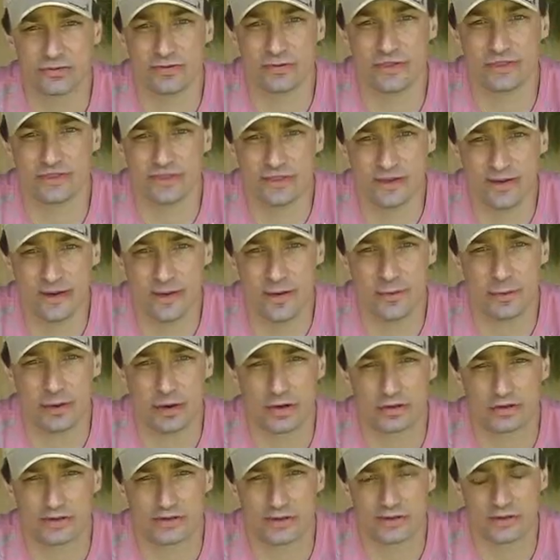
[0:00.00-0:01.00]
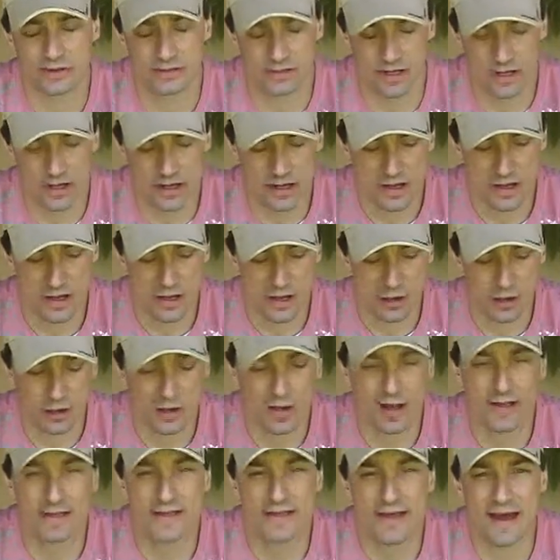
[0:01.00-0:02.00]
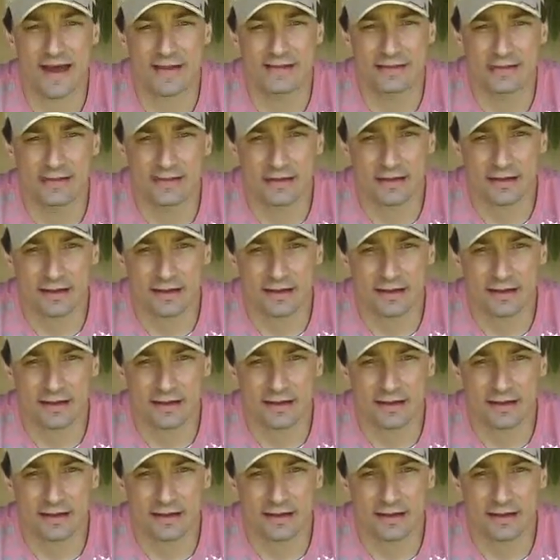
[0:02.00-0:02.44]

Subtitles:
the Senior Pastors. Look at that.